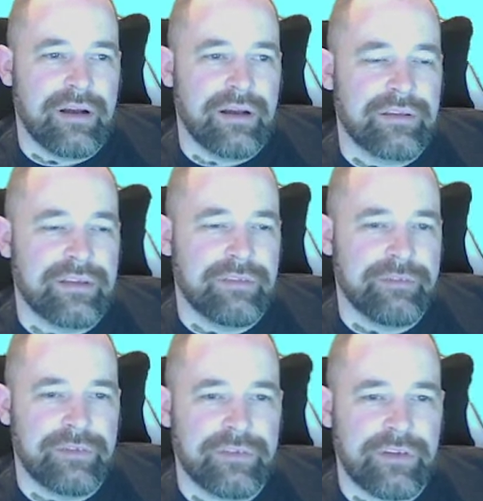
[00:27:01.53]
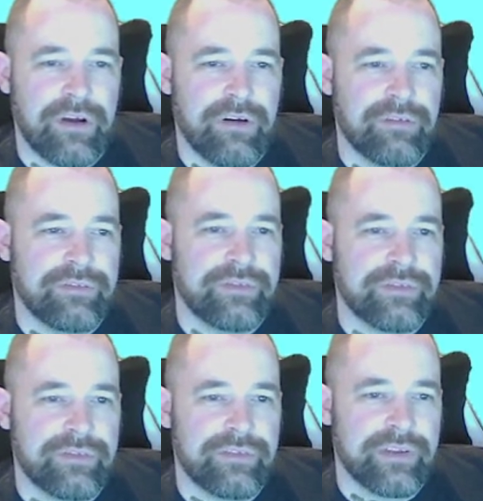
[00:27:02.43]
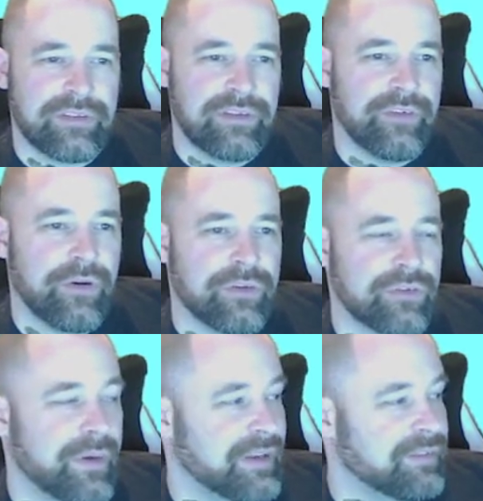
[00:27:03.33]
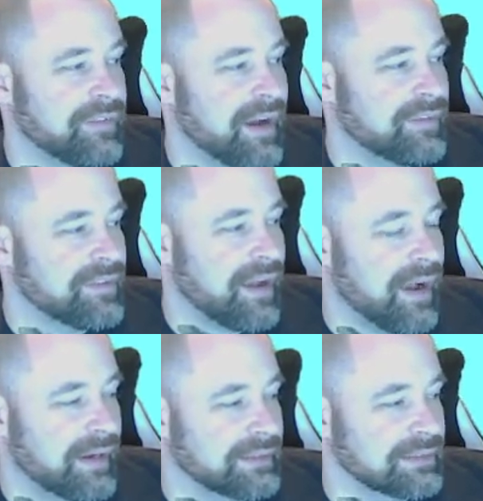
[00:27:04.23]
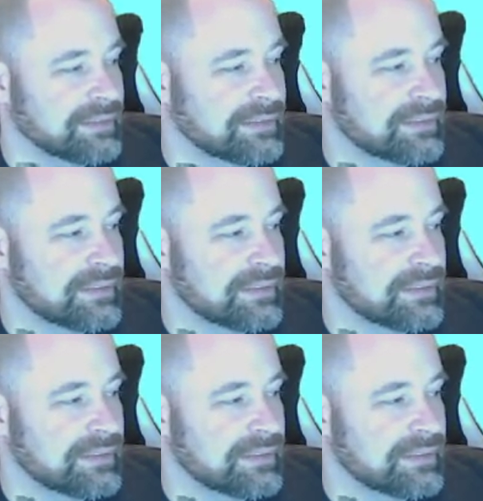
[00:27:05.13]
a difference of 64 and 25 tiles